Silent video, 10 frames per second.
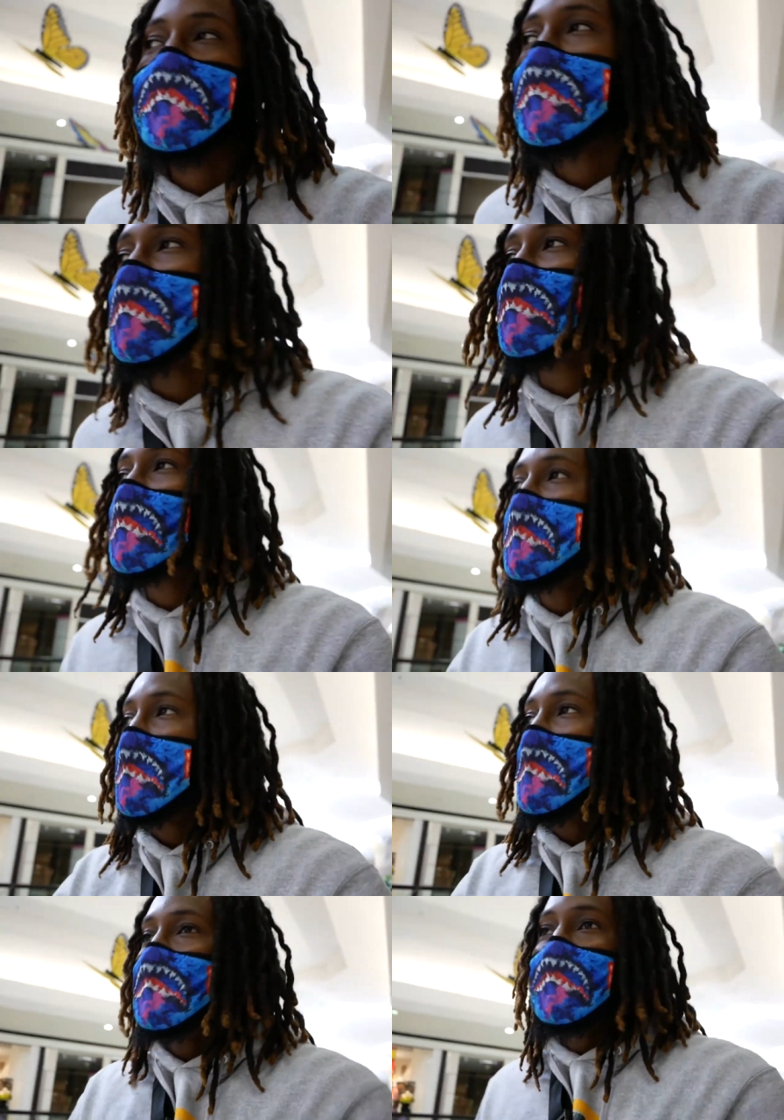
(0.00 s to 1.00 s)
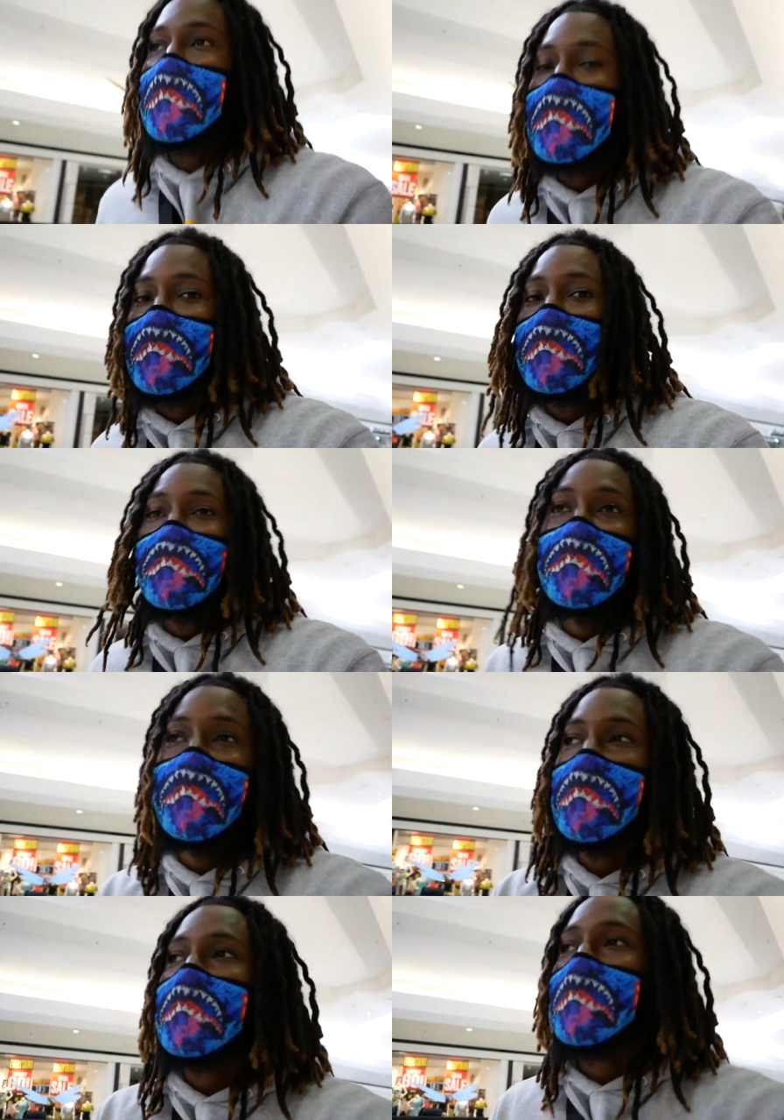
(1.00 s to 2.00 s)
to, cause you know we starting to get
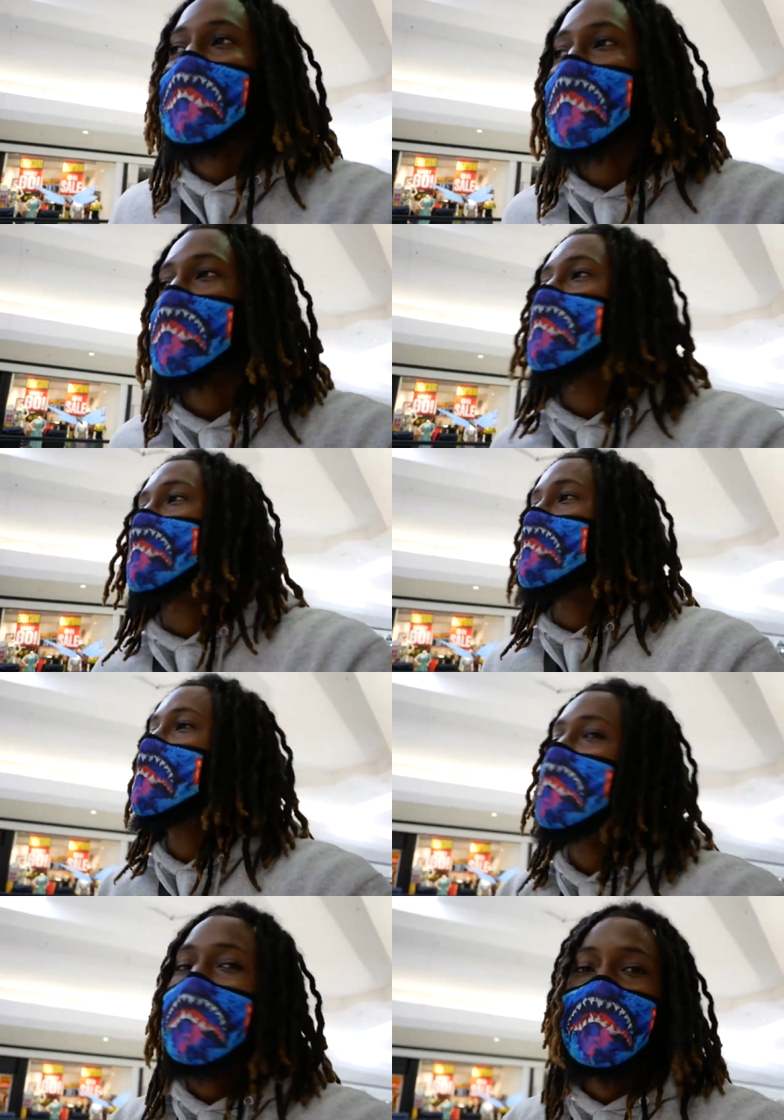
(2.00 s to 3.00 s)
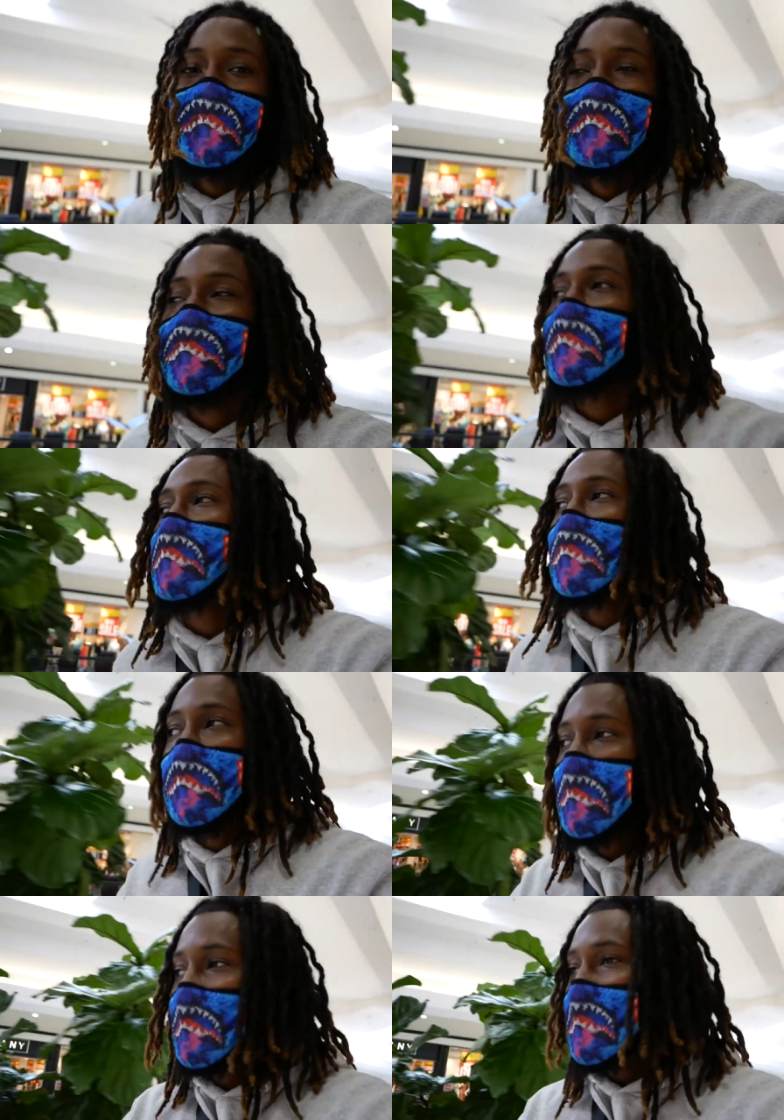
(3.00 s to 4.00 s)
recognized out here. So people gotta see the brand.
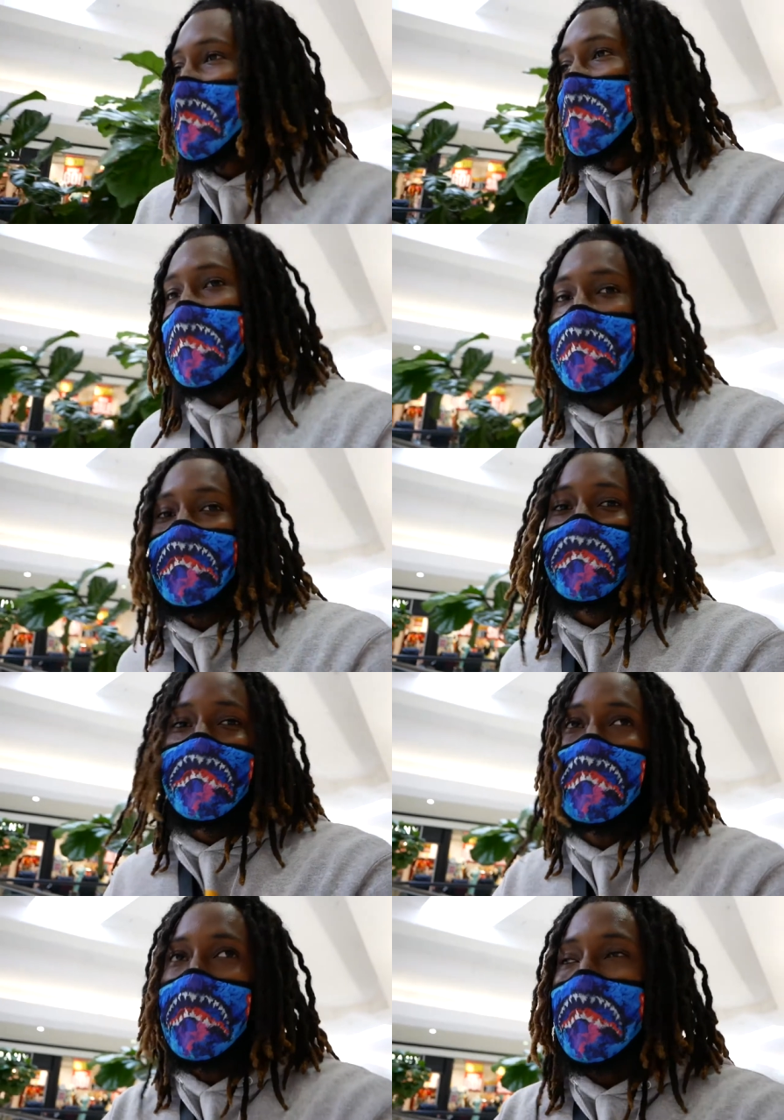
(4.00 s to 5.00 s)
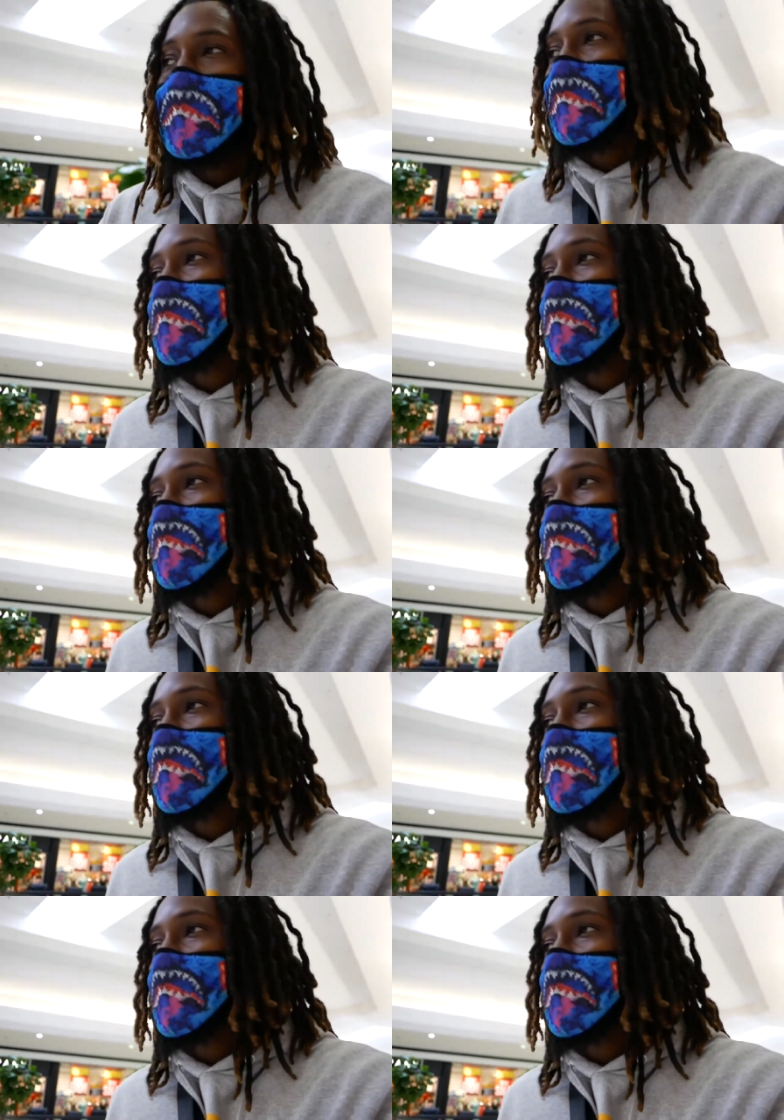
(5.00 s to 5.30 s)
They gotta see the name